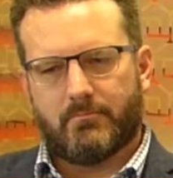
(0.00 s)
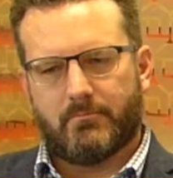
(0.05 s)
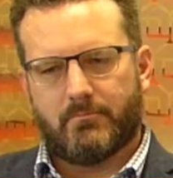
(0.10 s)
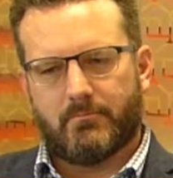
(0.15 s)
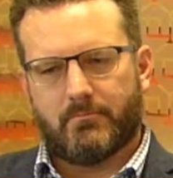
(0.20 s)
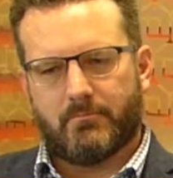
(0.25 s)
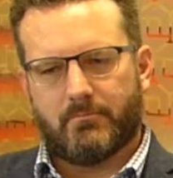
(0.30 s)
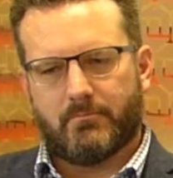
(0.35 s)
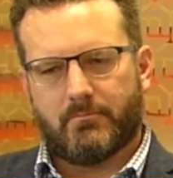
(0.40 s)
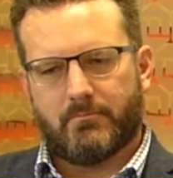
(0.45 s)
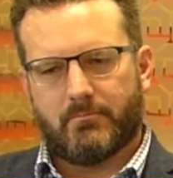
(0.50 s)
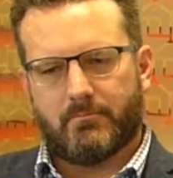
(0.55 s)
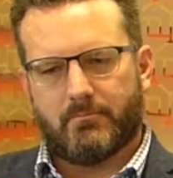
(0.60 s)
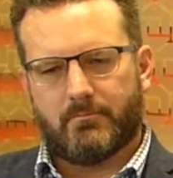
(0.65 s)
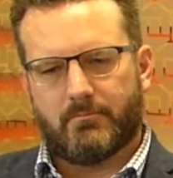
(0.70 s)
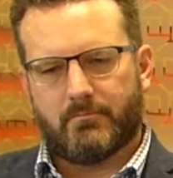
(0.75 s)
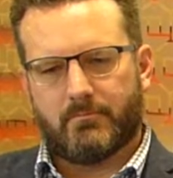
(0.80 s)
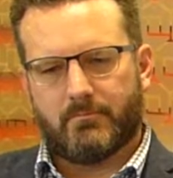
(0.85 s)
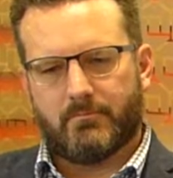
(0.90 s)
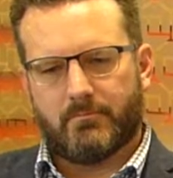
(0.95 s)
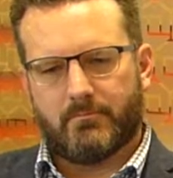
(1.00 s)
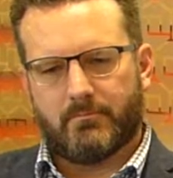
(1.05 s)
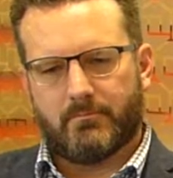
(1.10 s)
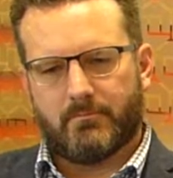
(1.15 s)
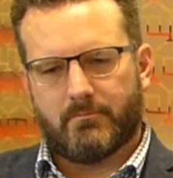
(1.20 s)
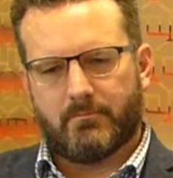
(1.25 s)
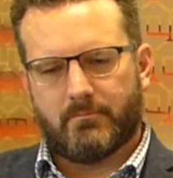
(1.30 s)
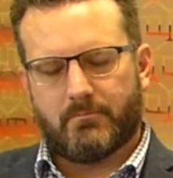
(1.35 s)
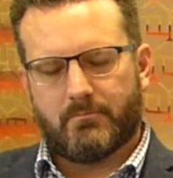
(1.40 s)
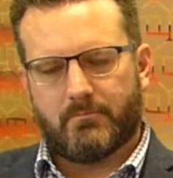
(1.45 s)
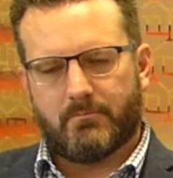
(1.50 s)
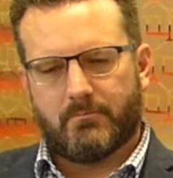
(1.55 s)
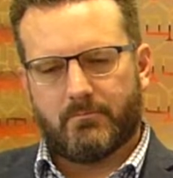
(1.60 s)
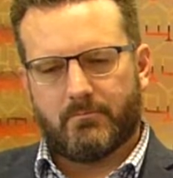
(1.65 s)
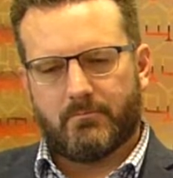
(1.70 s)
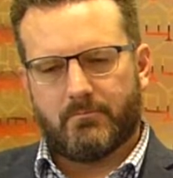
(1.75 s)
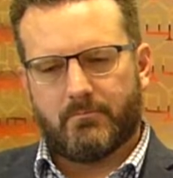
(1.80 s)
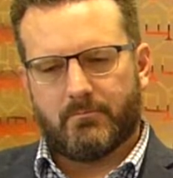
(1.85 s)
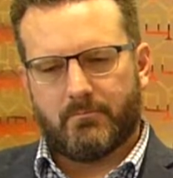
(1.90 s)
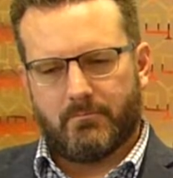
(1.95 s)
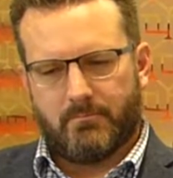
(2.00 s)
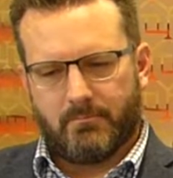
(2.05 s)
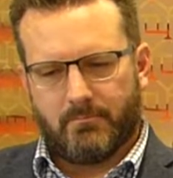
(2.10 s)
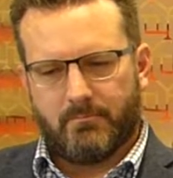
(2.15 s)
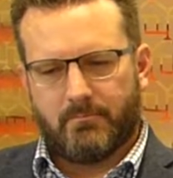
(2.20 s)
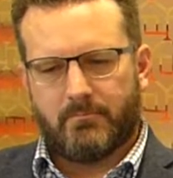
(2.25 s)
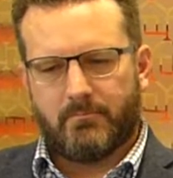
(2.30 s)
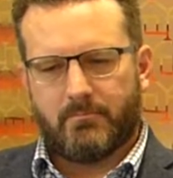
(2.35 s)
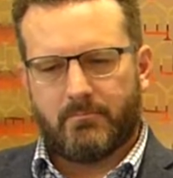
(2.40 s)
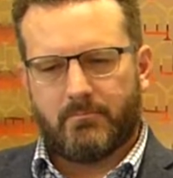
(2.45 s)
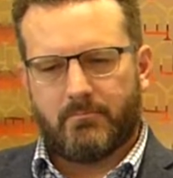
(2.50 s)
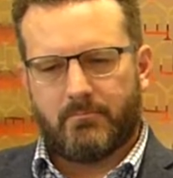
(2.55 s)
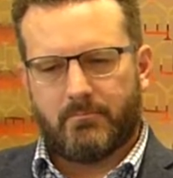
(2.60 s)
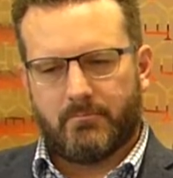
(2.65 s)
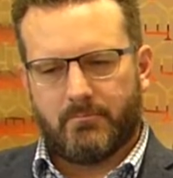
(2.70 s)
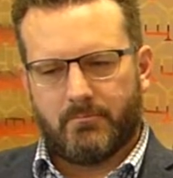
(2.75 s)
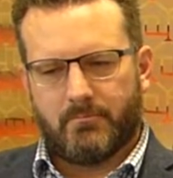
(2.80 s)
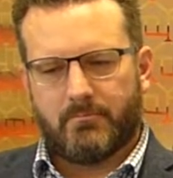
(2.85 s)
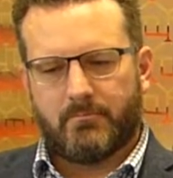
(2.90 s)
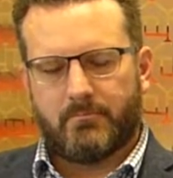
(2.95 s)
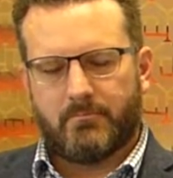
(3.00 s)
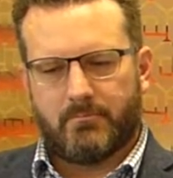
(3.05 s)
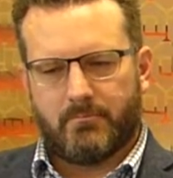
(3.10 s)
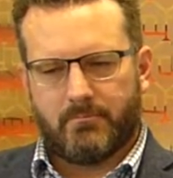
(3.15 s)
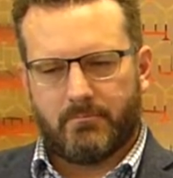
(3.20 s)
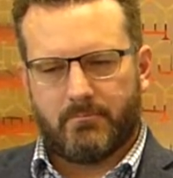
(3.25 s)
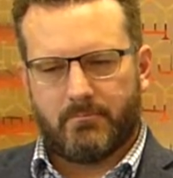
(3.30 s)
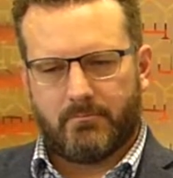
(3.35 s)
[no speech]